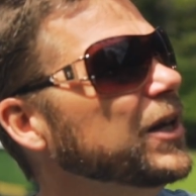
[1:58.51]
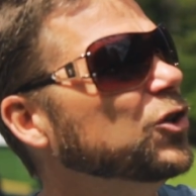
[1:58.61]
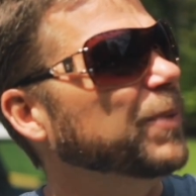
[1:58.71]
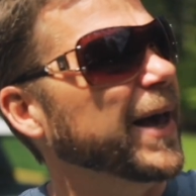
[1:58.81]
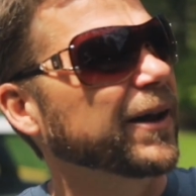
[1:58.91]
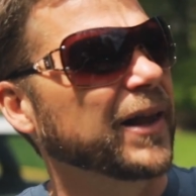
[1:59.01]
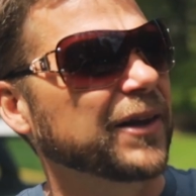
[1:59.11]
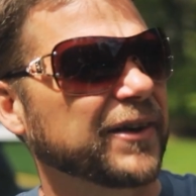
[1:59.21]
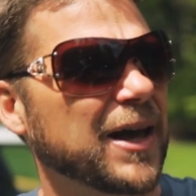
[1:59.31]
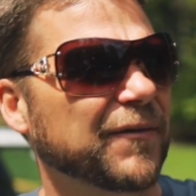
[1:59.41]
each panel
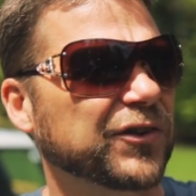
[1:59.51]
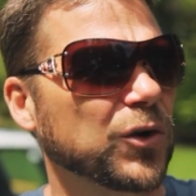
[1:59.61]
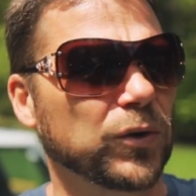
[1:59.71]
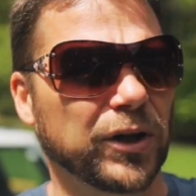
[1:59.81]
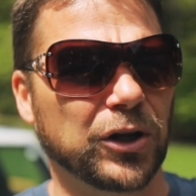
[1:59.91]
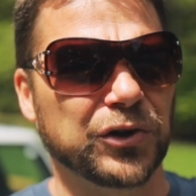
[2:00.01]
has to have its own little